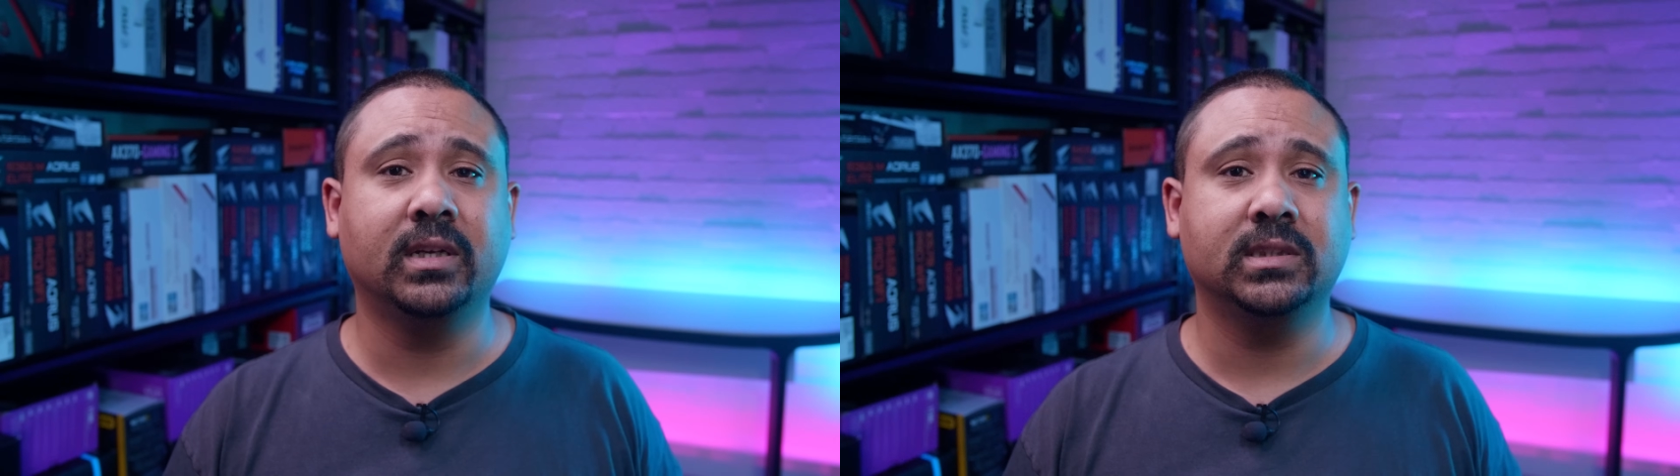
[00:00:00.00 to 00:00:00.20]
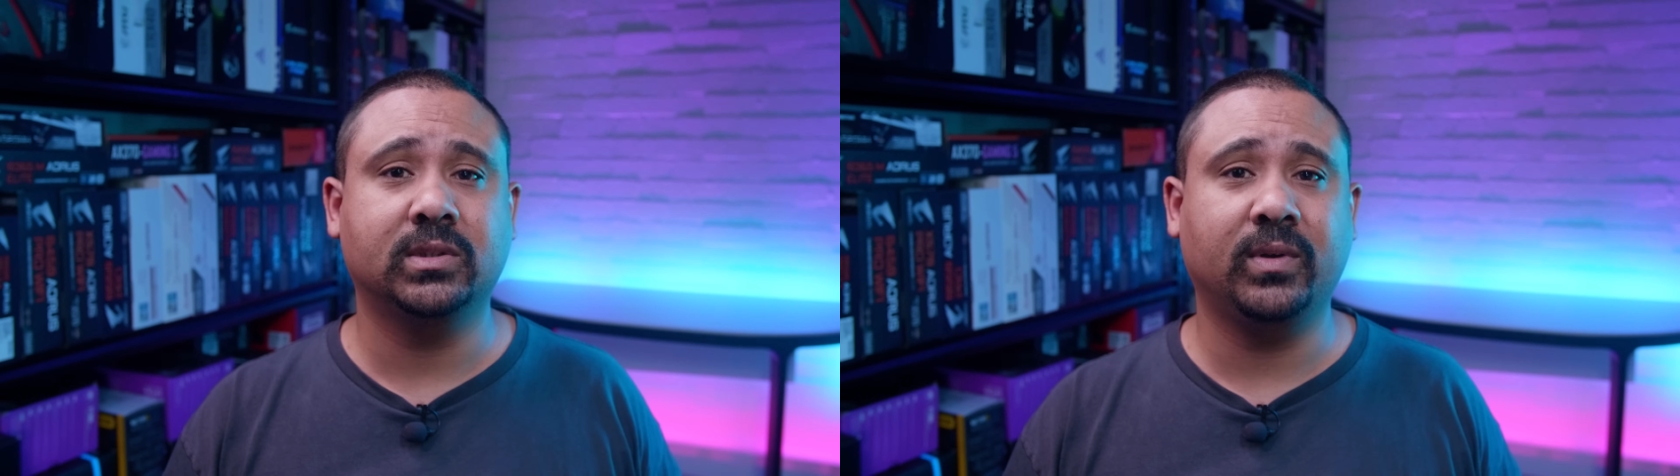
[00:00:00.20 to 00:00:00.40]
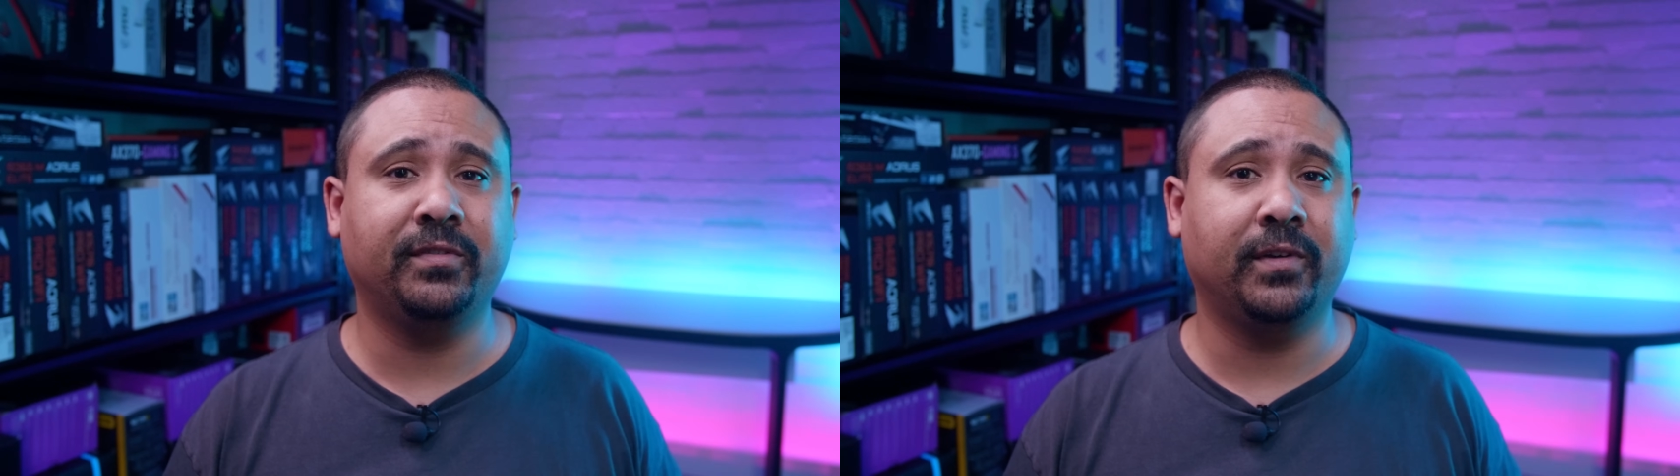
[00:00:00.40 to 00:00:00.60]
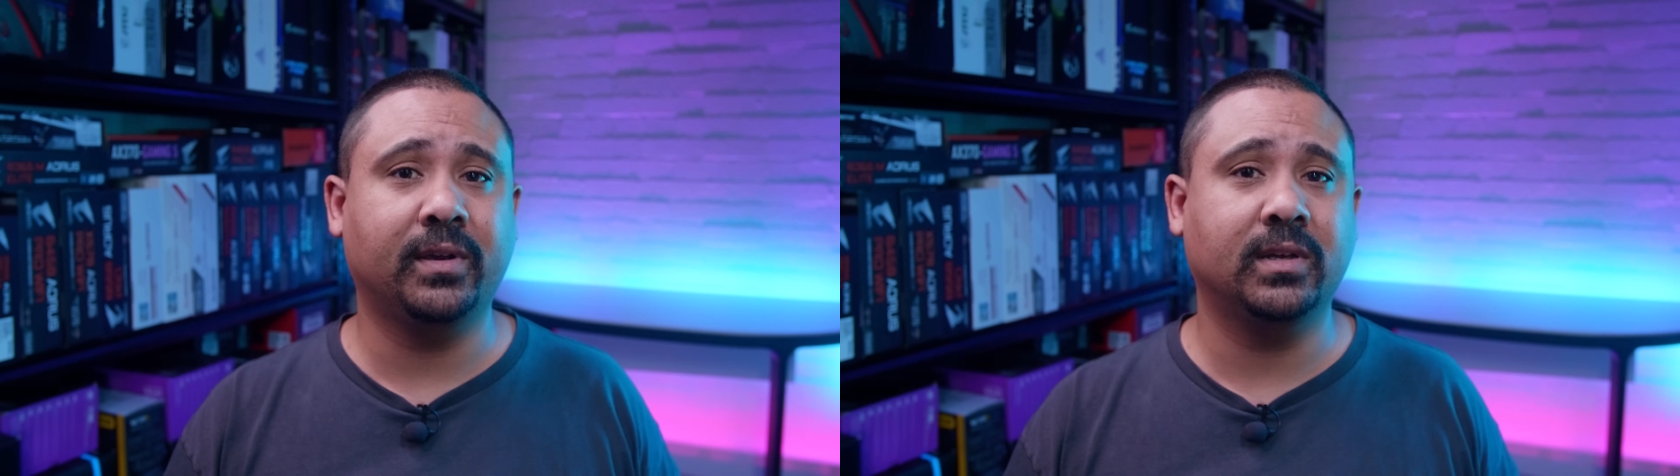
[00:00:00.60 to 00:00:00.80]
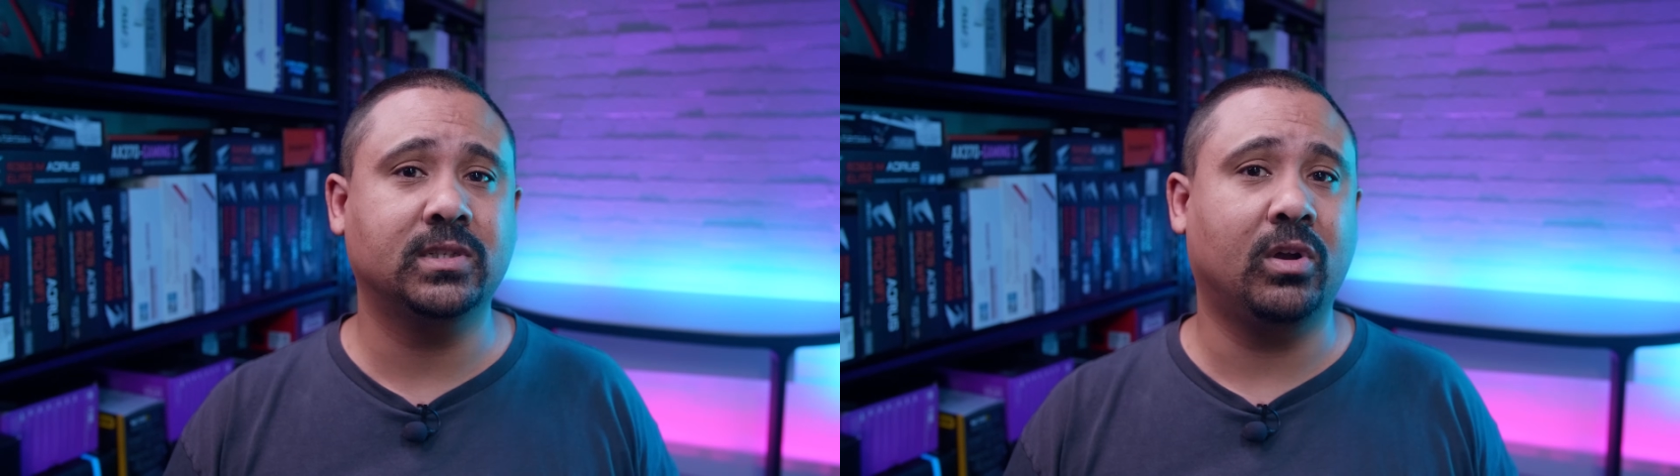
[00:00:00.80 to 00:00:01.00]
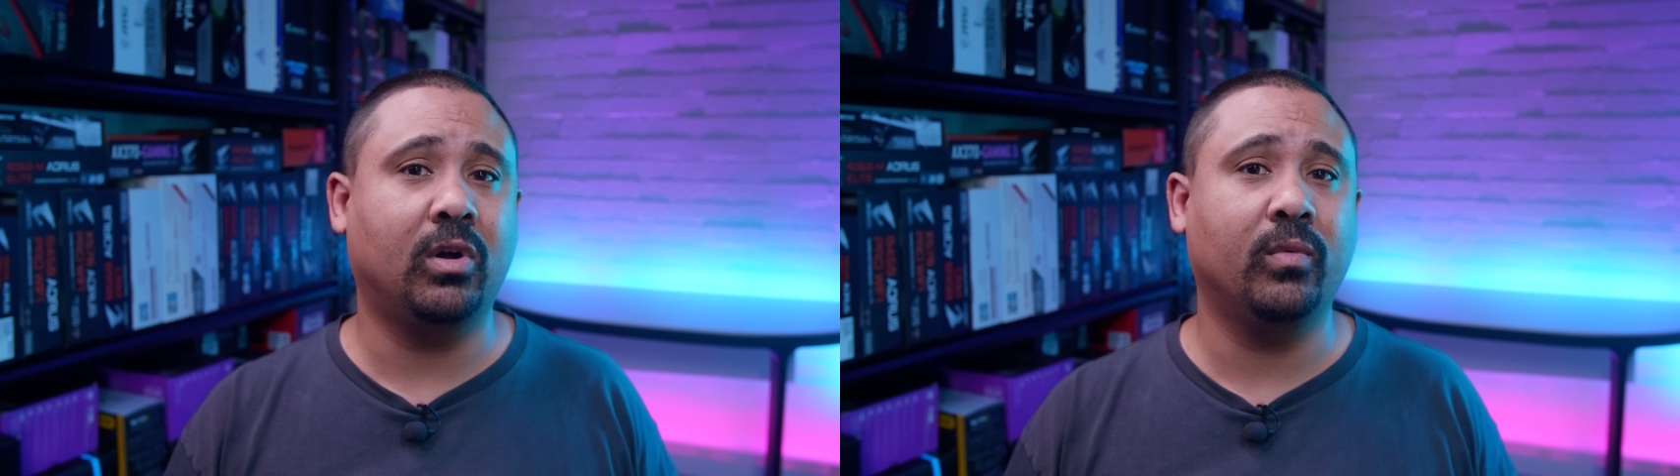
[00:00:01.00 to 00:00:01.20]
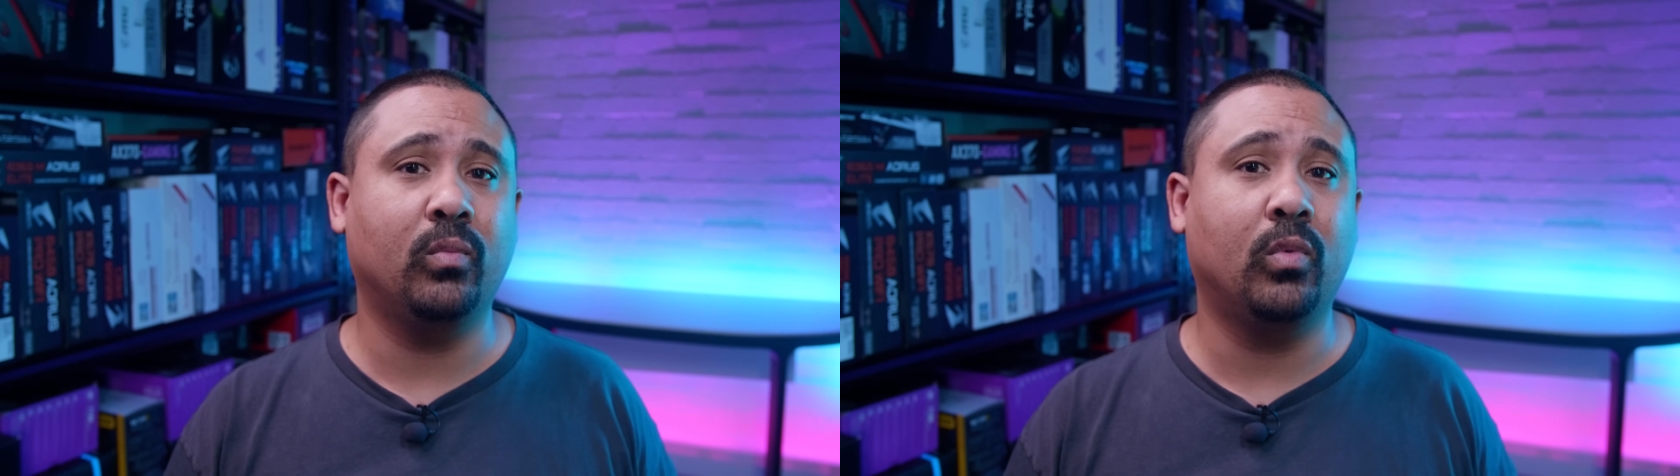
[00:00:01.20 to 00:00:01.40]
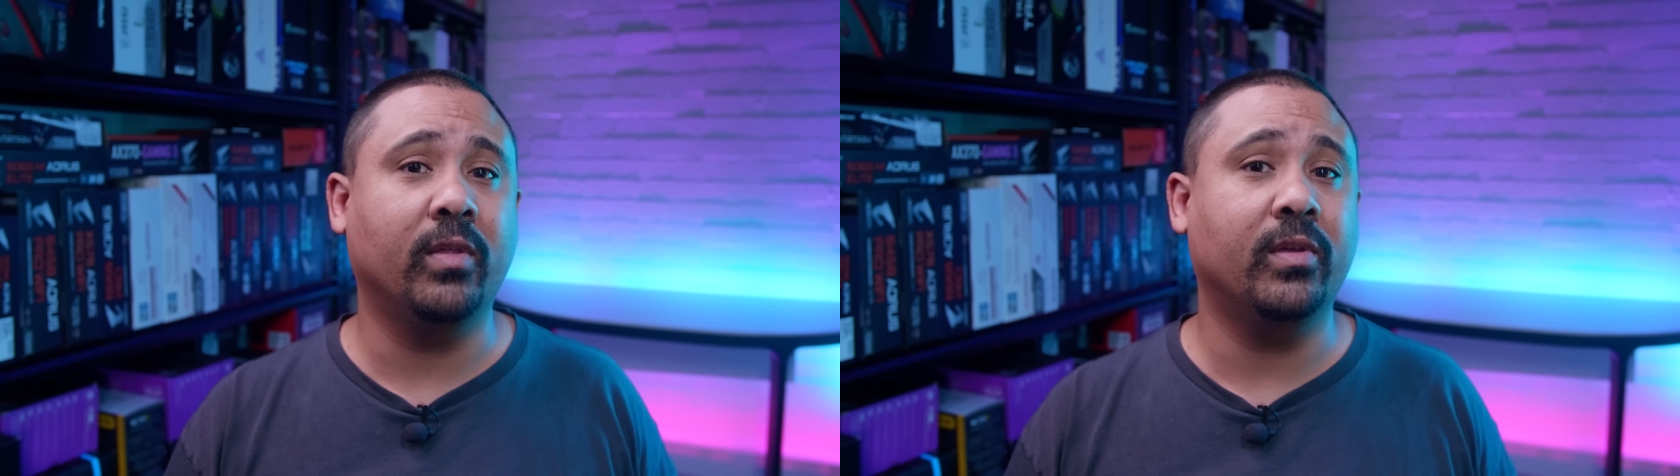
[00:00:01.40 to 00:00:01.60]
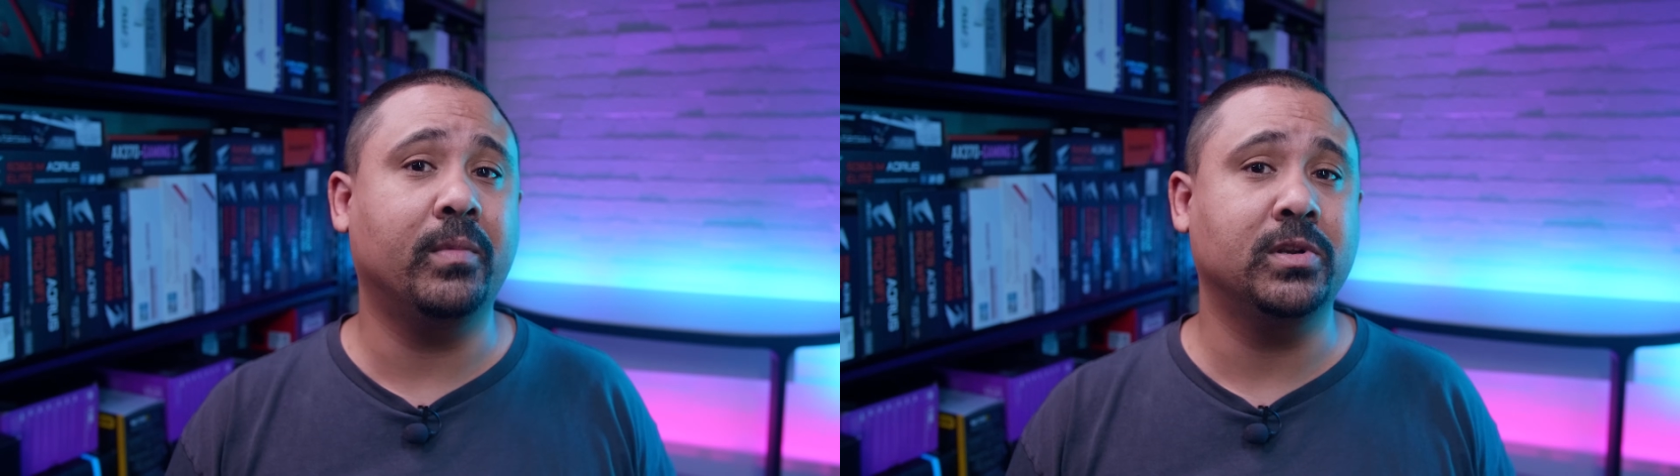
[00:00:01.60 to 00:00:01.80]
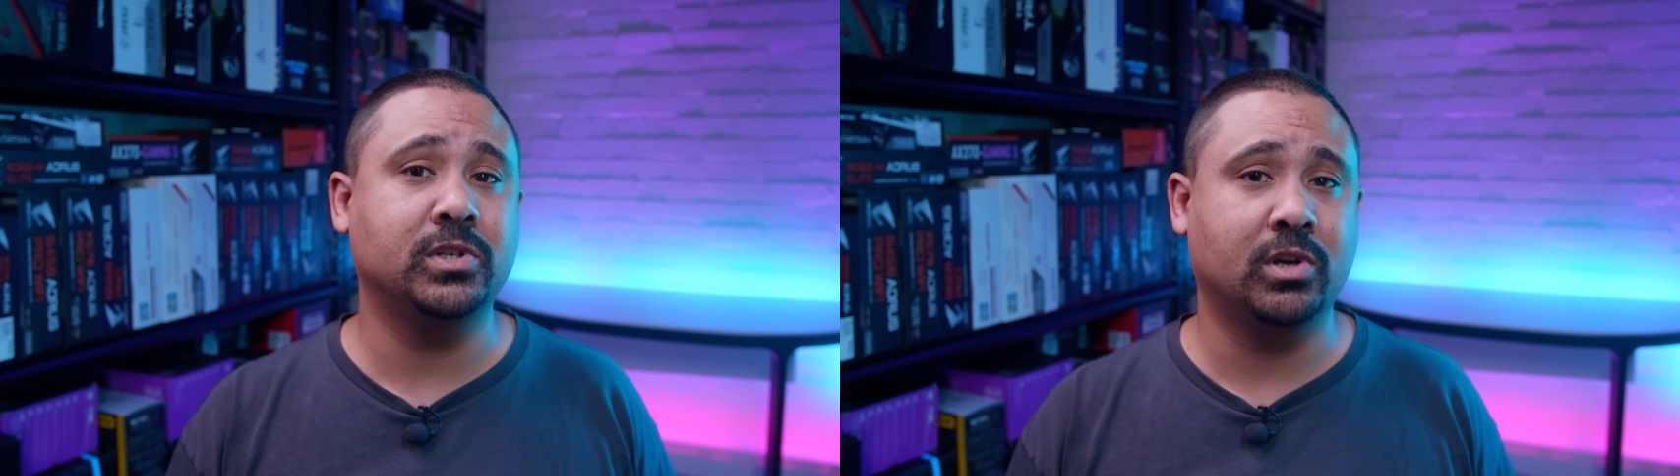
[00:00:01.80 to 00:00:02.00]
So we focus on what the
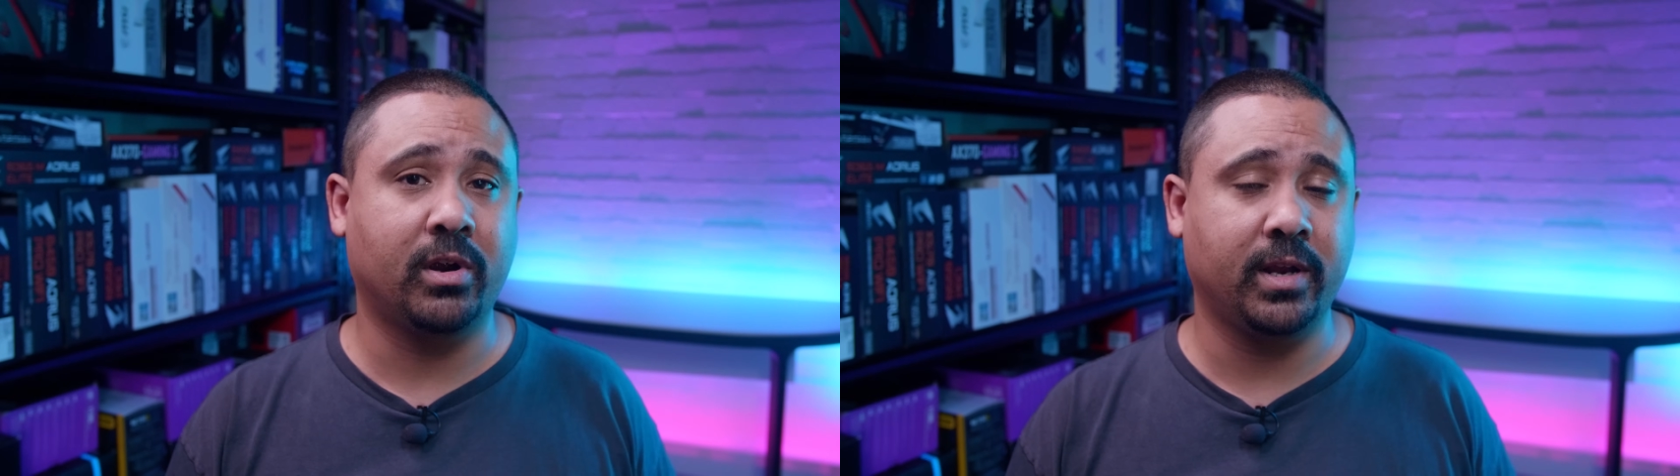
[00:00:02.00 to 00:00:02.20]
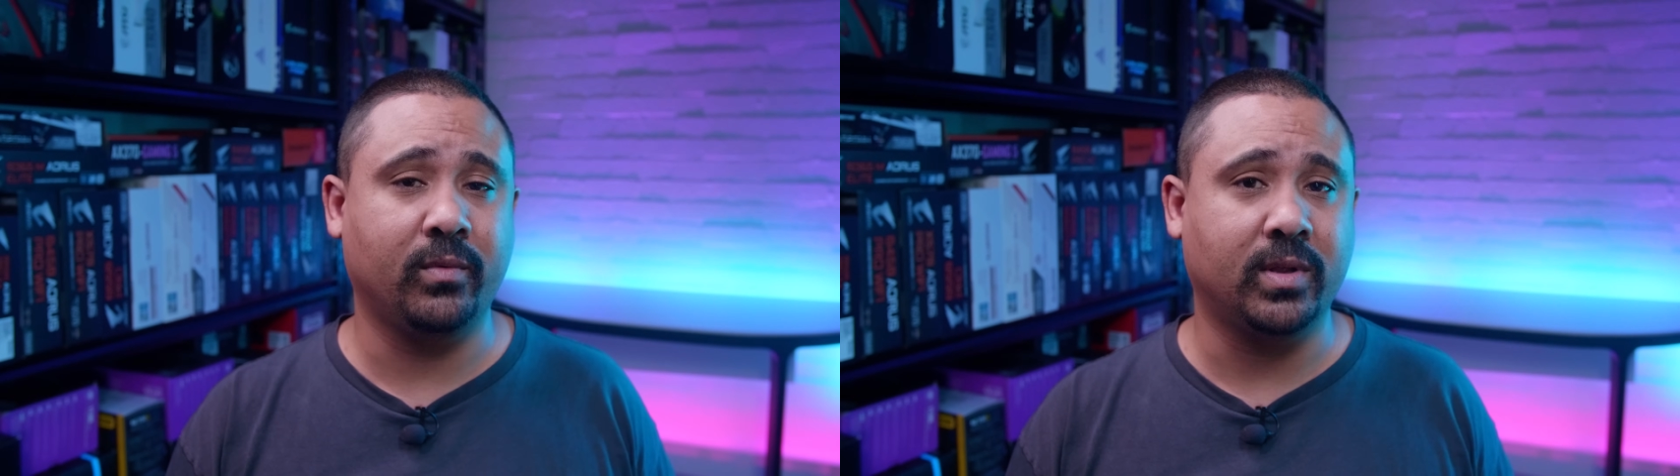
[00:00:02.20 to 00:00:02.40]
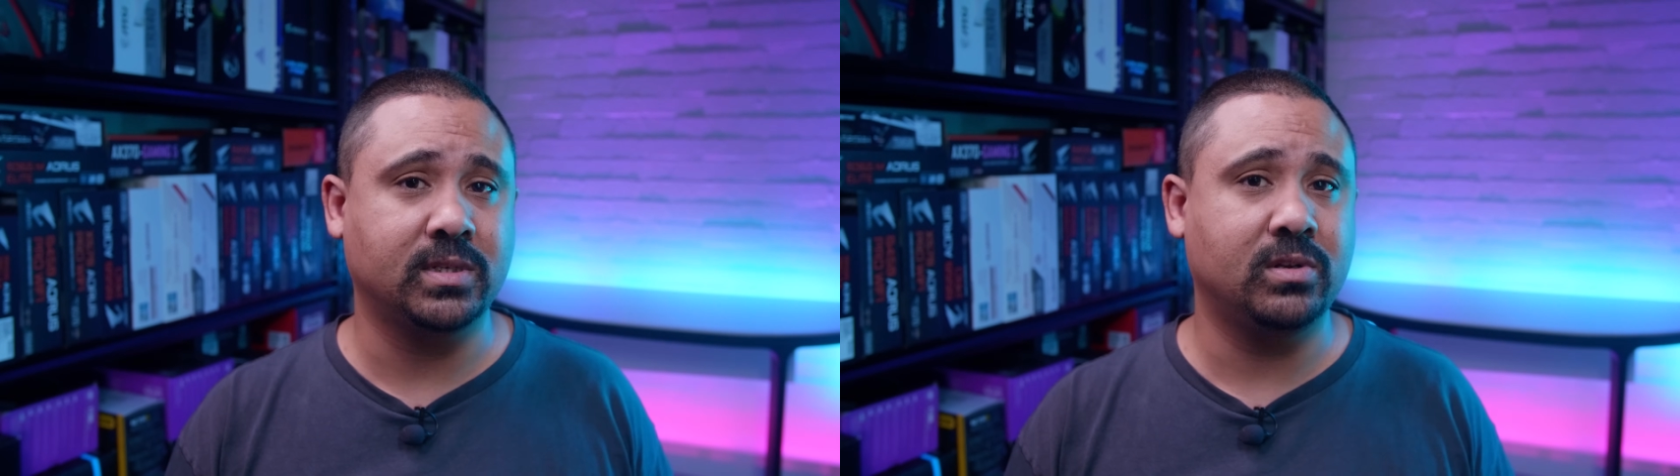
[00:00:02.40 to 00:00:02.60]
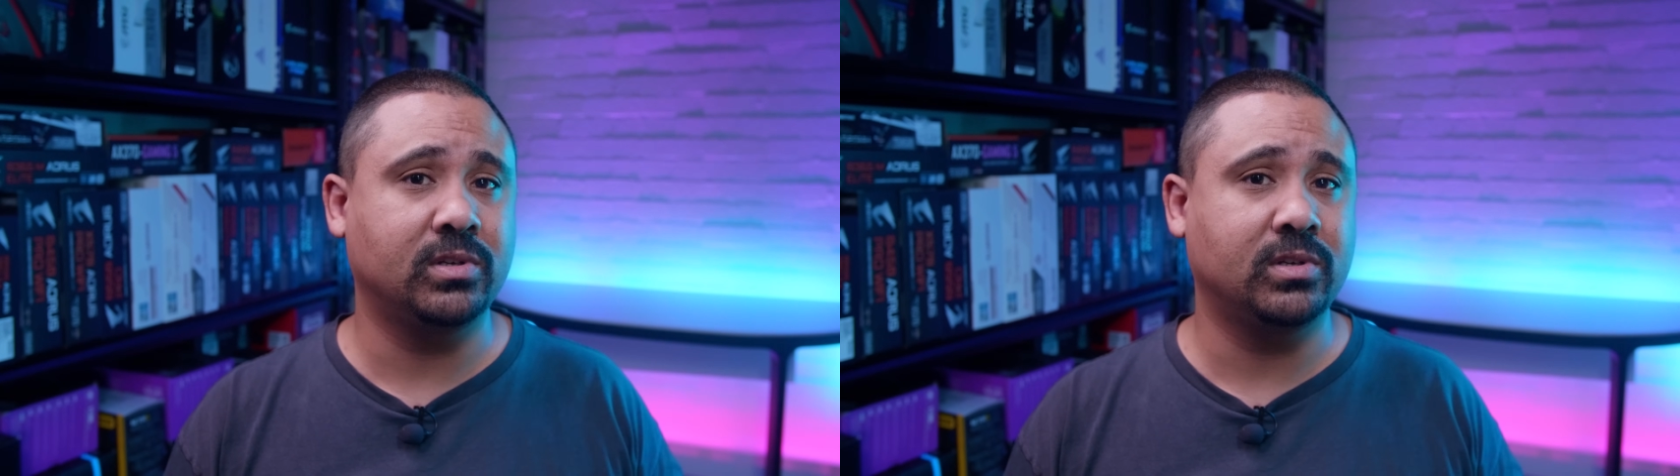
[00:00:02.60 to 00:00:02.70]
majority wants,